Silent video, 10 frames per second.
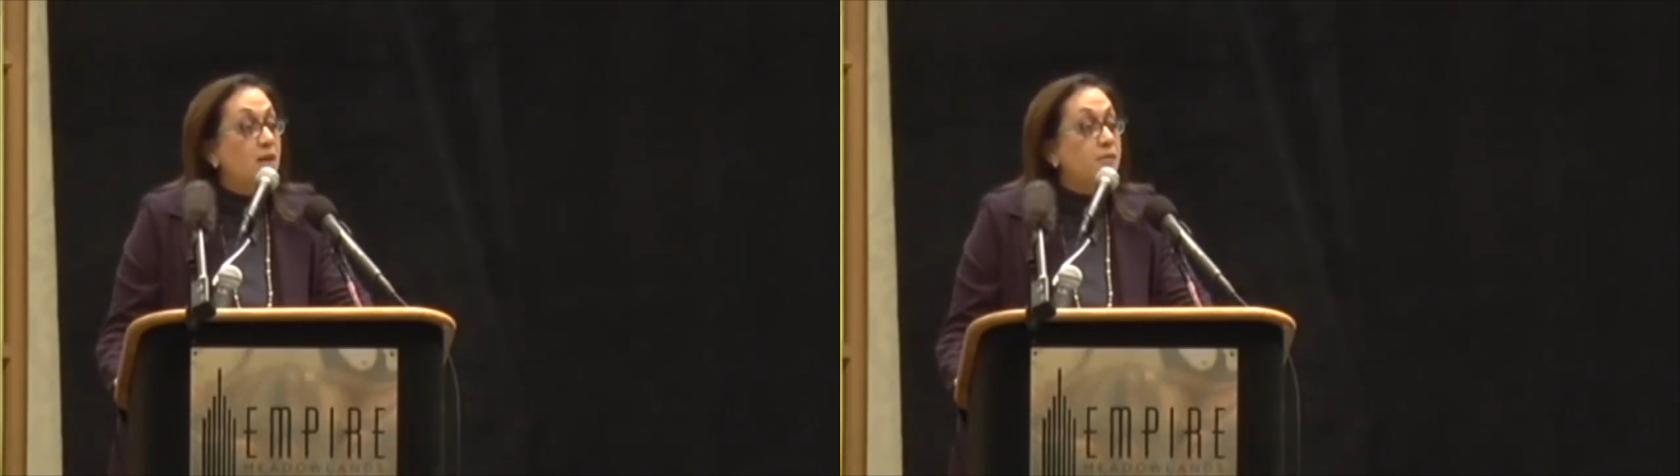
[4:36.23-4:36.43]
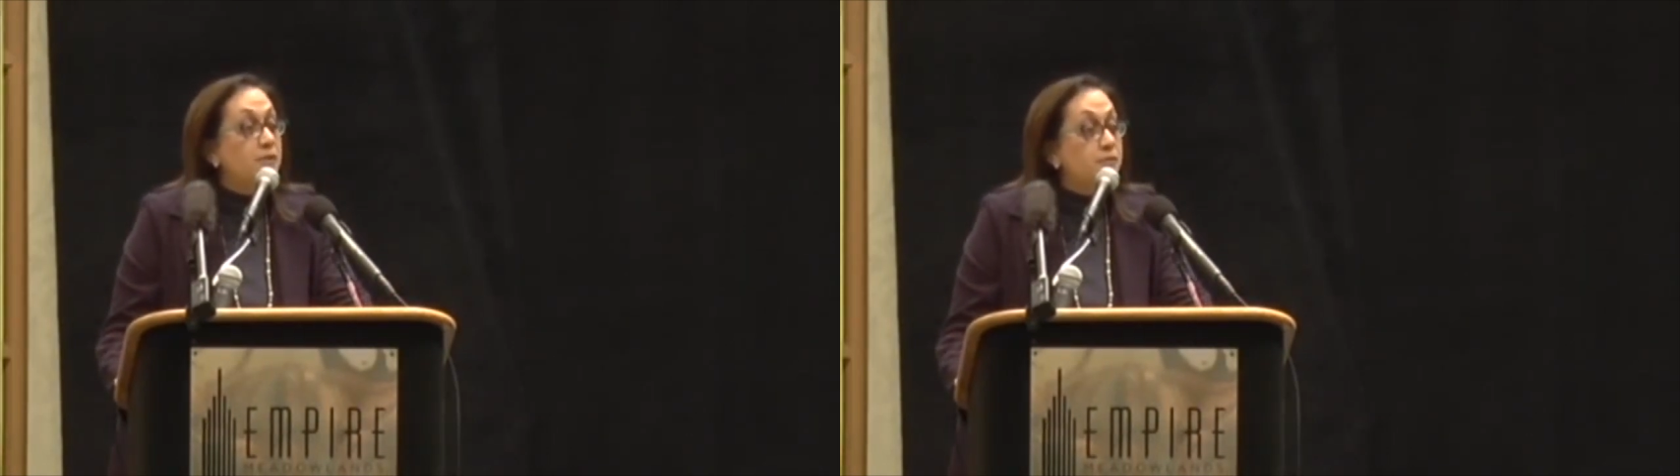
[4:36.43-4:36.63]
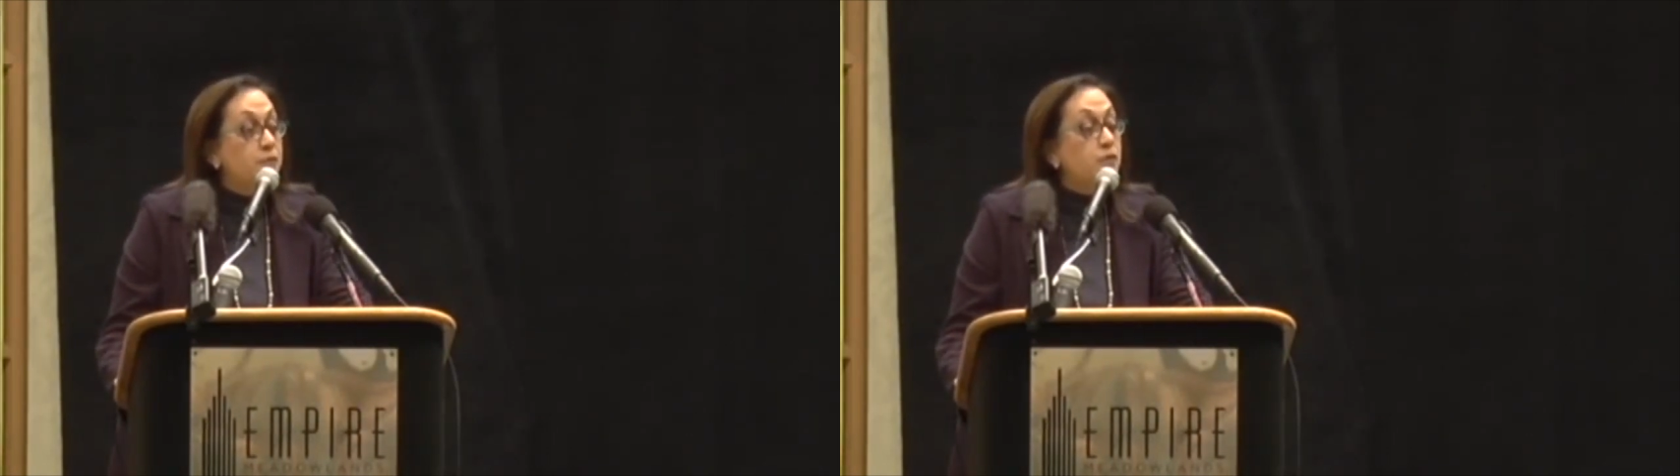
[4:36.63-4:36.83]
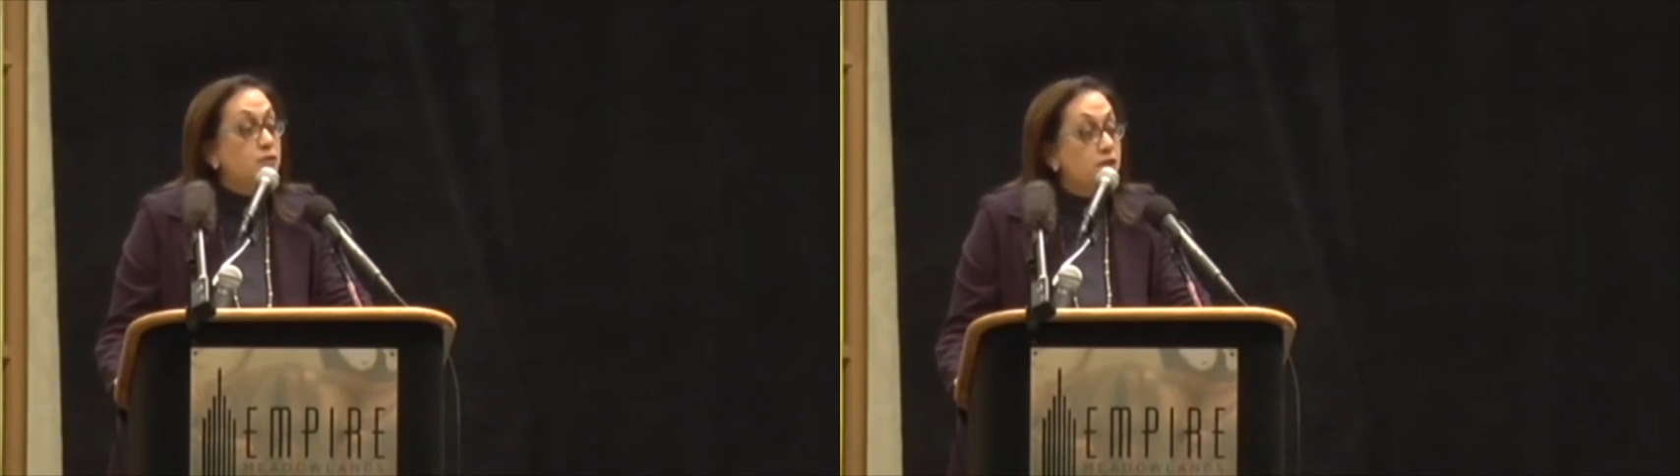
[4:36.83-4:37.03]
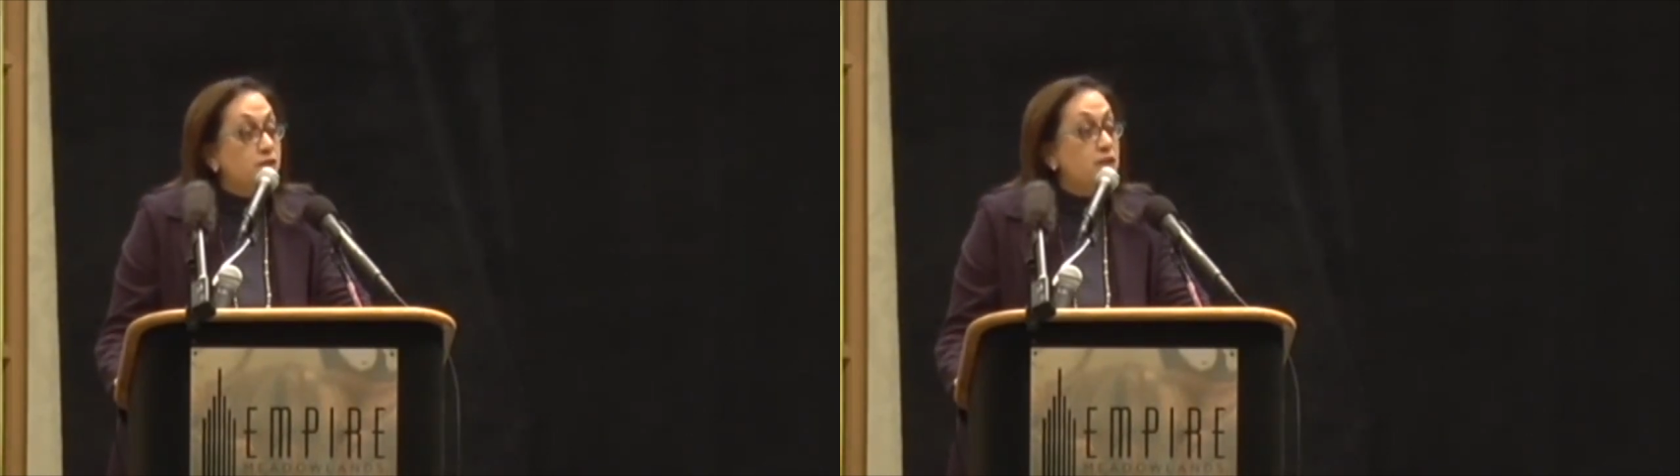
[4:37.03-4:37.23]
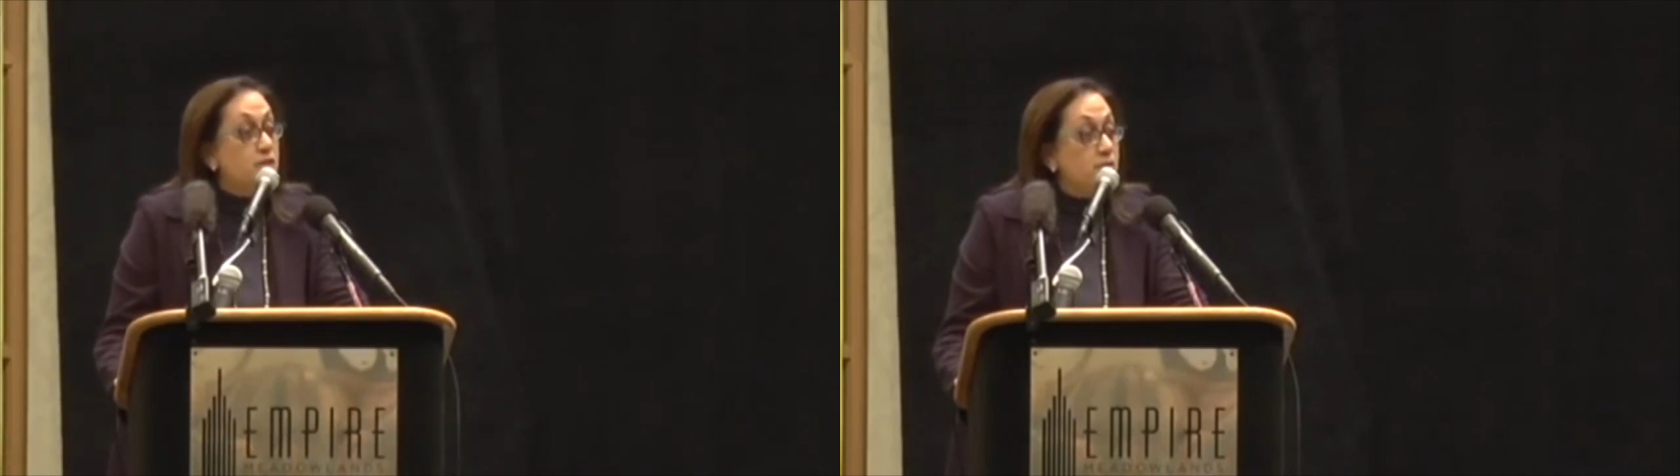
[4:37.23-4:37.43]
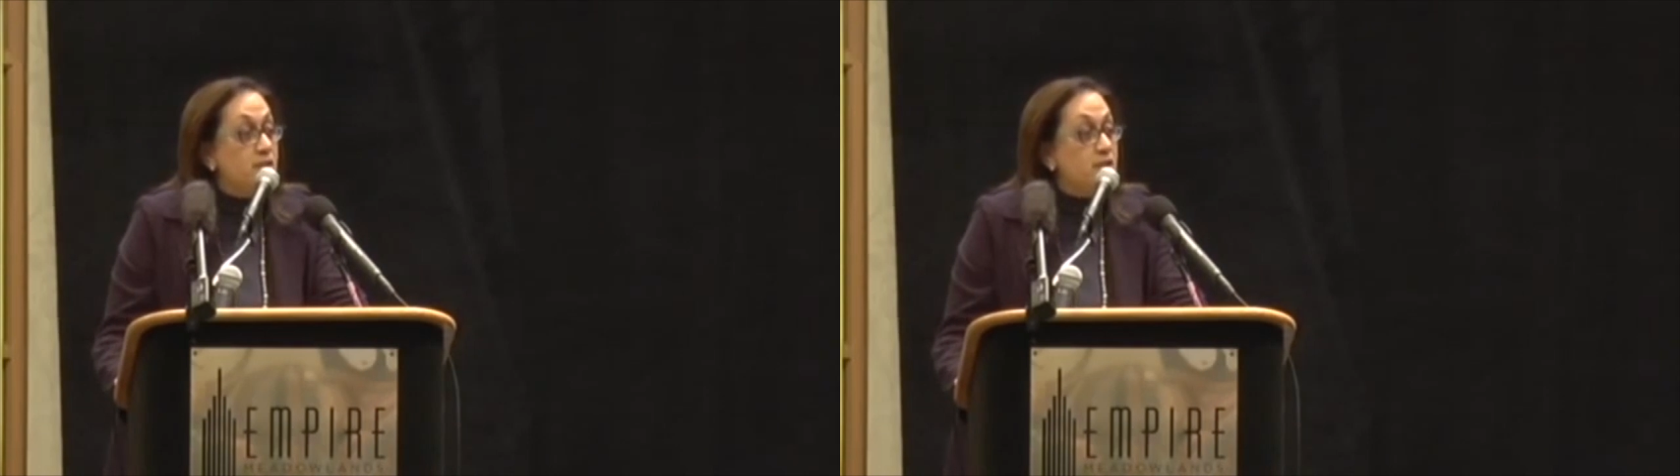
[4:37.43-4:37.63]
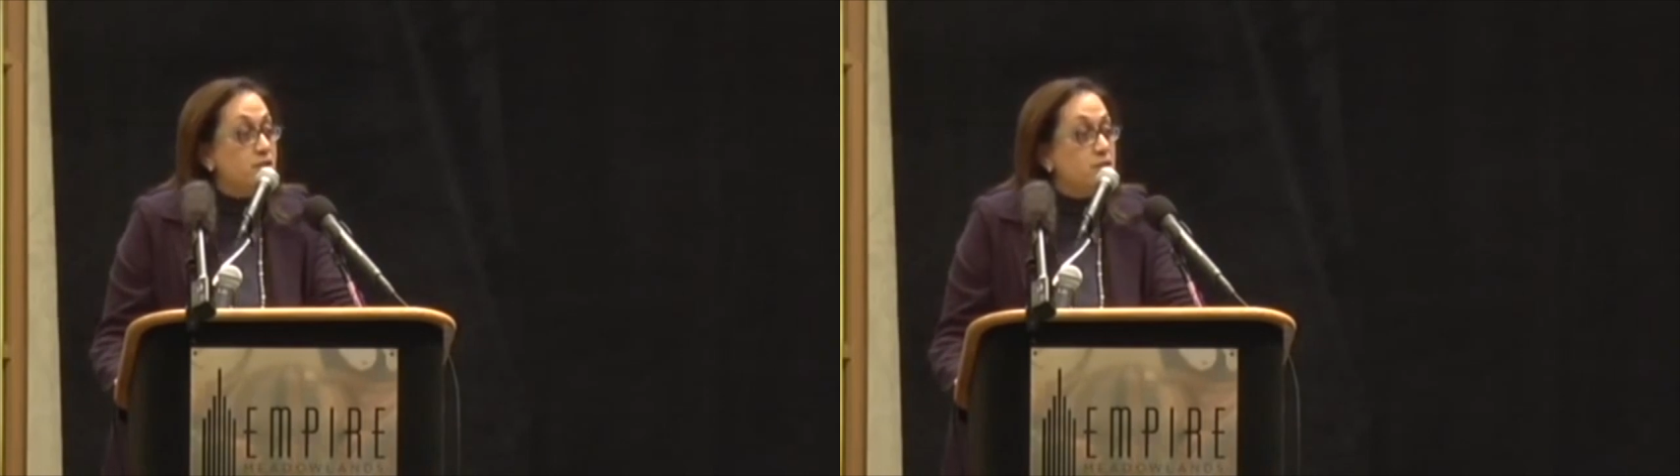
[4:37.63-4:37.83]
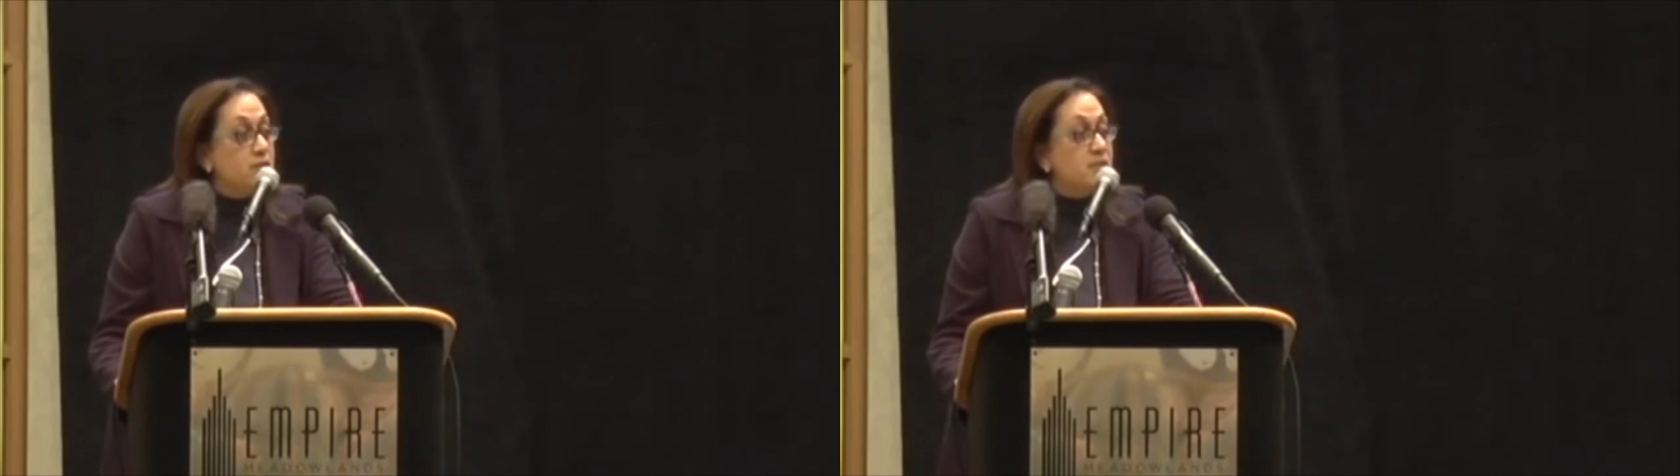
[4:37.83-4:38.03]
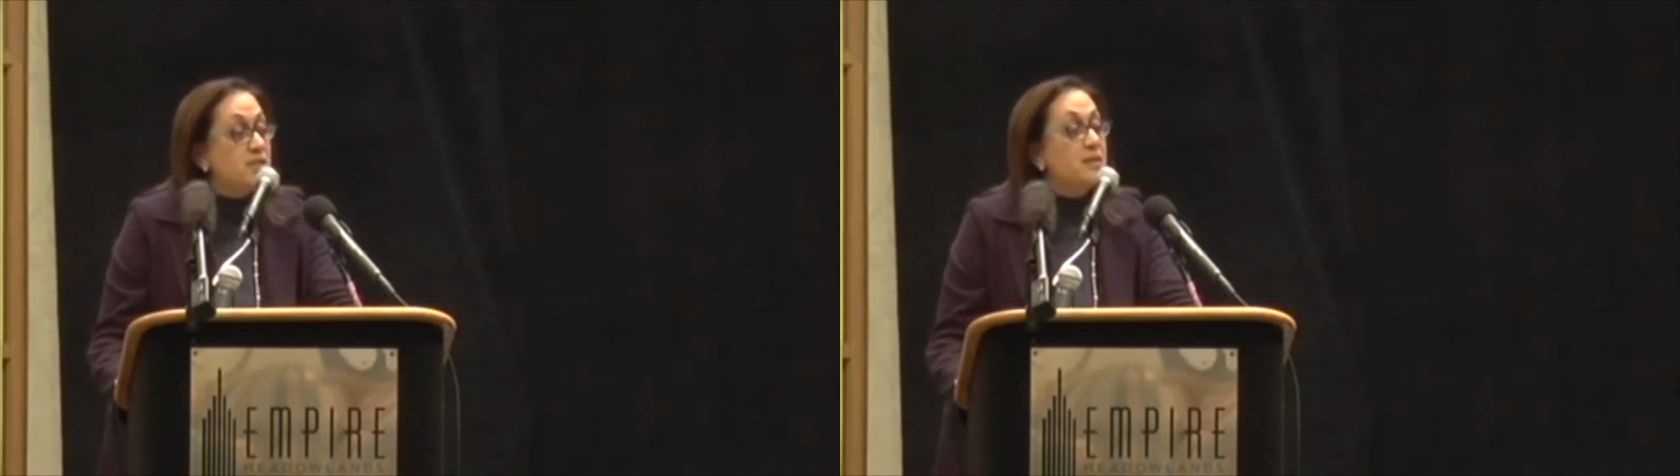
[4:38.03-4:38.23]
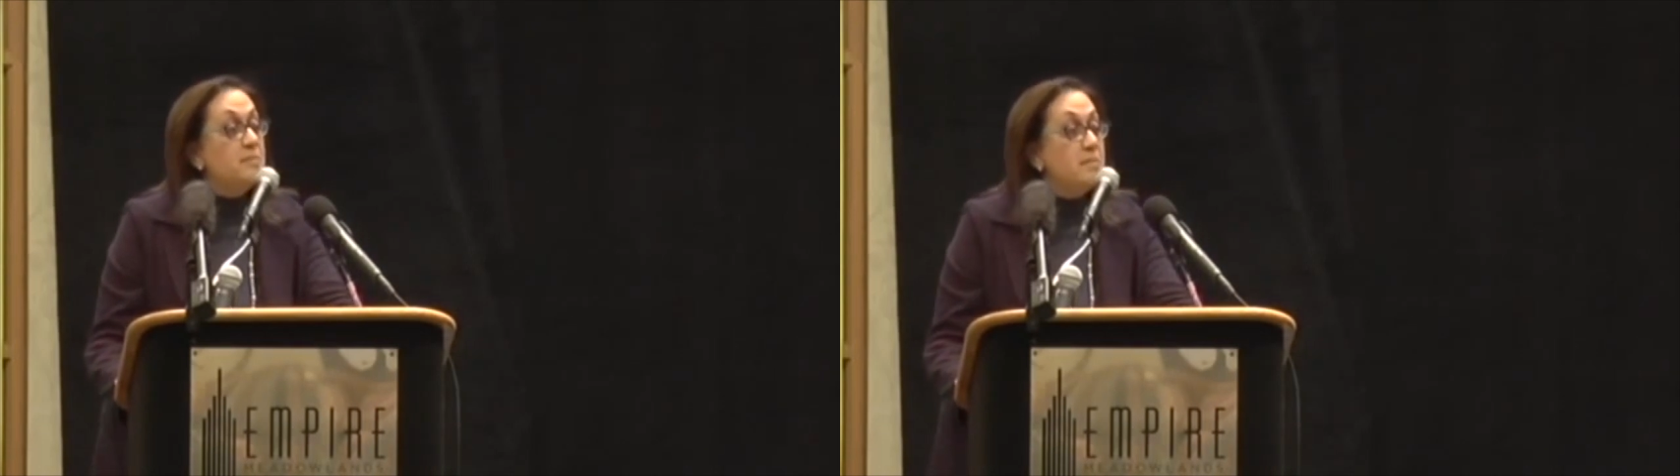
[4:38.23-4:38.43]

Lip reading: for future generations.